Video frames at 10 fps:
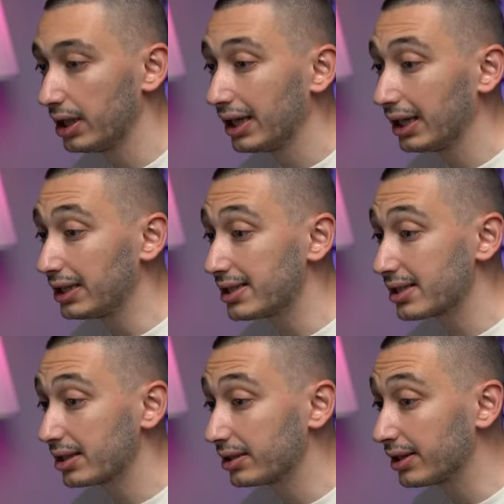it's
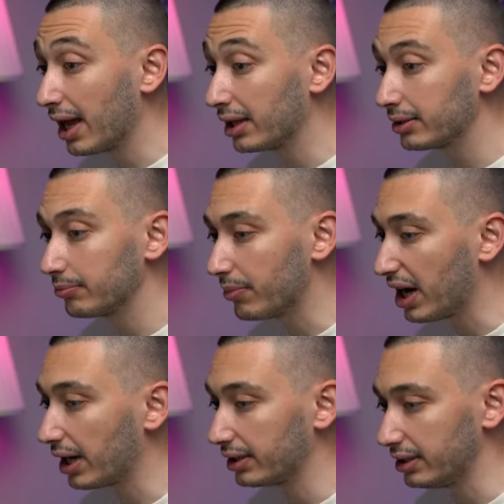none
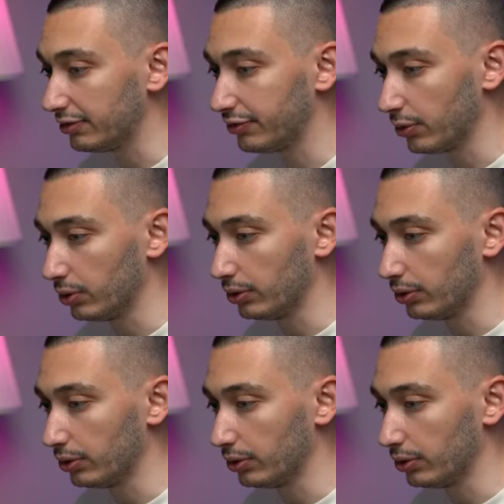by default.